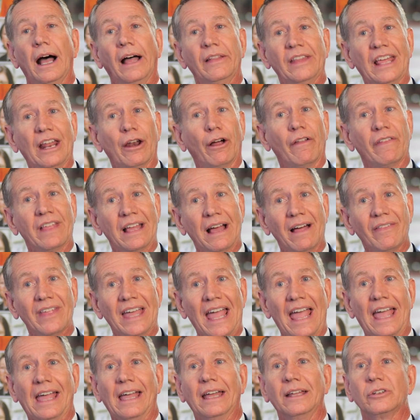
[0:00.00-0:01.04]
And then on the
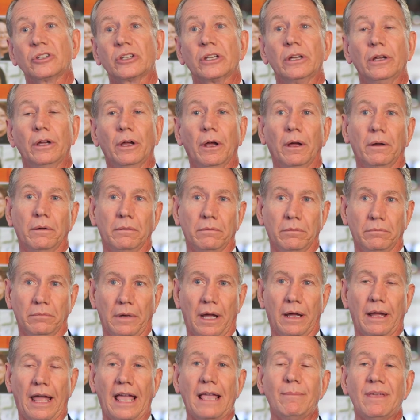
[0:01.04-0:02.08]
other hand,
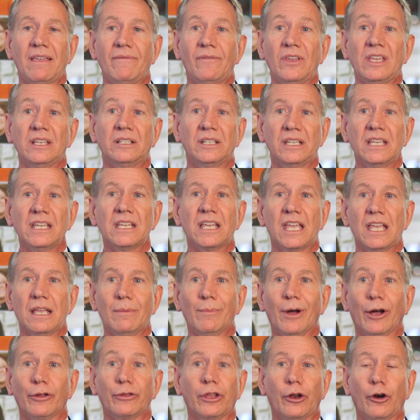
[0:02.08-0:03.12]
ABVD
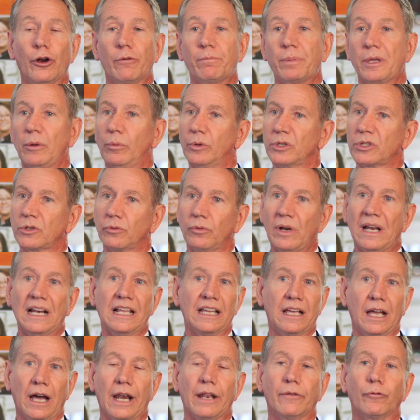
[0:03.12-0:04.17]
chemotherapy was
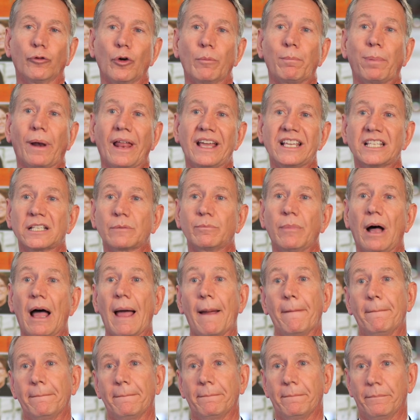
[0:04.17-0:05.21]
really kind of replaced
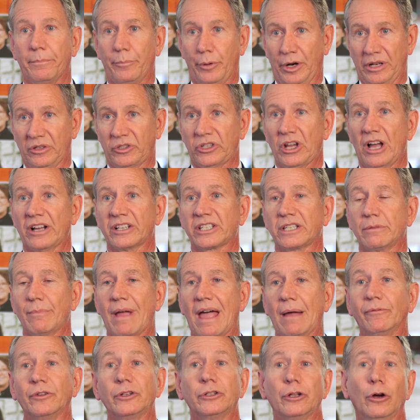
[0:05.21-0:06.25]
by
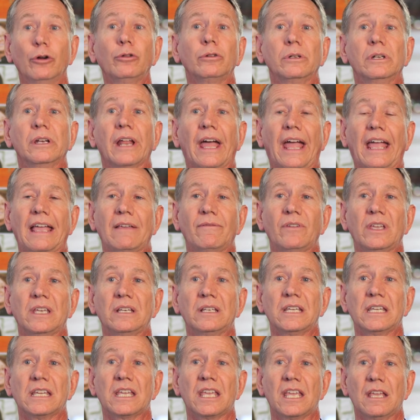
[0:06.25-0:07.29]
brentuximab vedotin
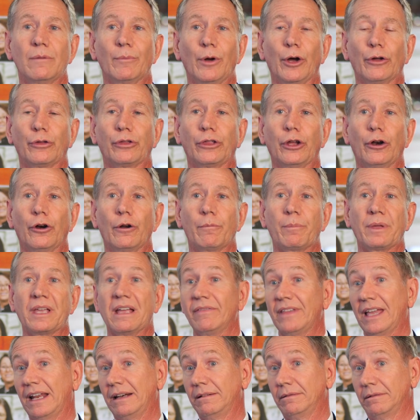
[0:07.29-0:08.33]
AVD chemotherapy,
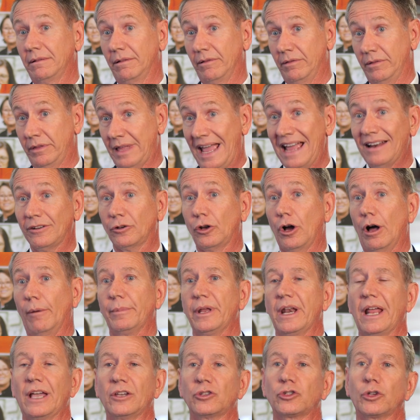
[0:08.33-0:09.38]
and then that
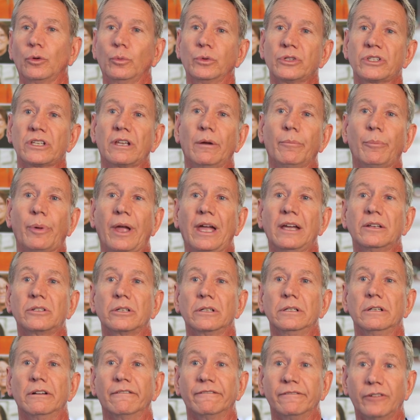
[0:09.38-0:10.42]
combination was compared
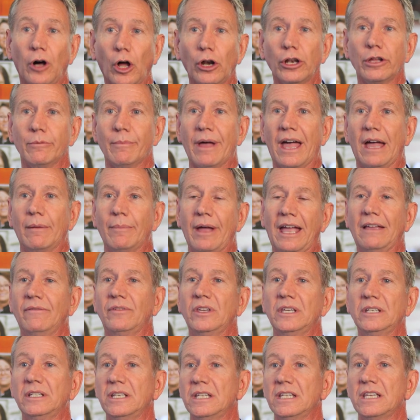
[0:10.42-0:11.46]
to nivolumab
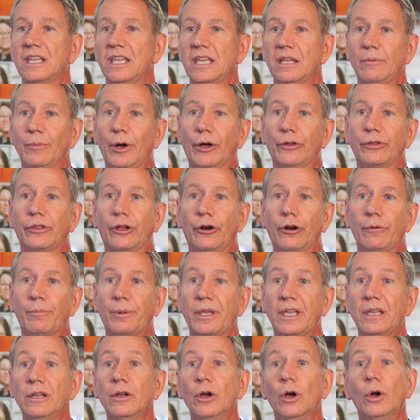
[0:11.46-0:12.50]
AVD
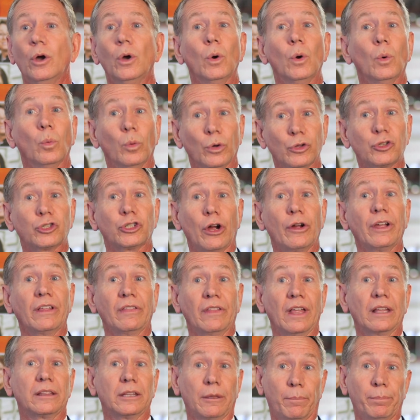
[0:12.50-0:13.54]
chemotherapy, was
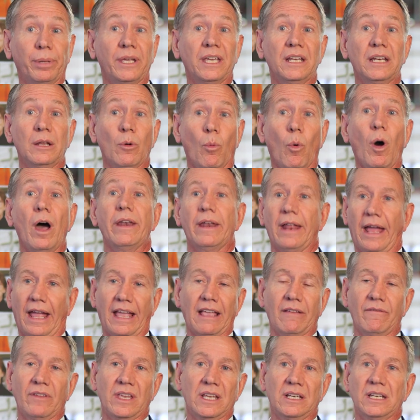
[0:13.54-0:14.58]
showing that the PD-1
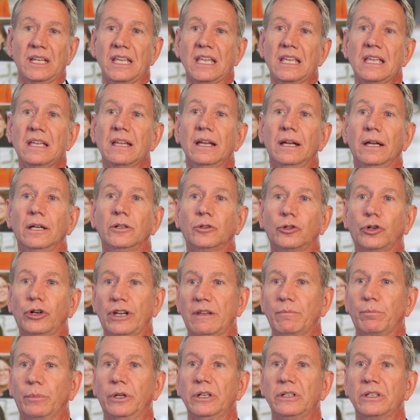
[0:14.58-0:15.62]
AVD
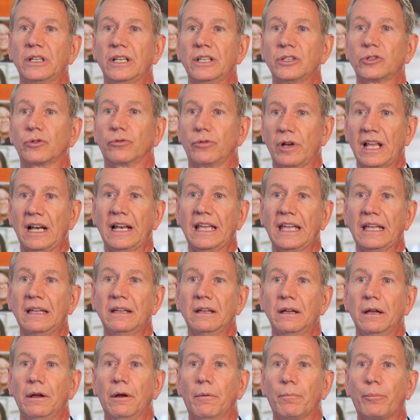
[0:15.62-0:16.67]
treatment is really
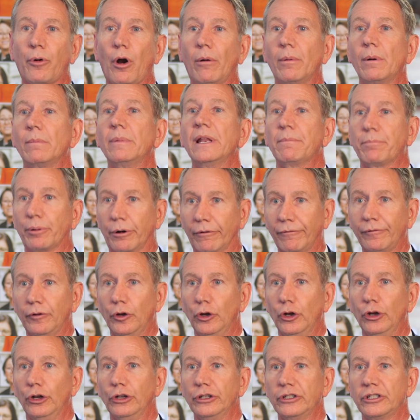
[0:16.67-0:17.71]
probably
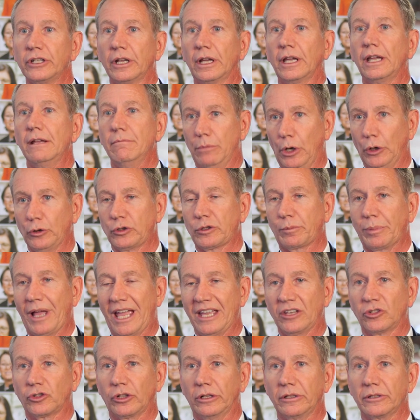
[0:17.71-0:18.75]
preferred in most
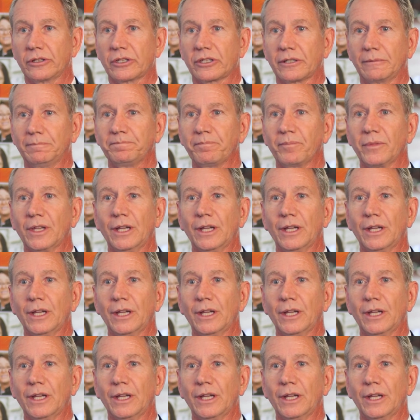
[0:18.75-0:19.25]
patients.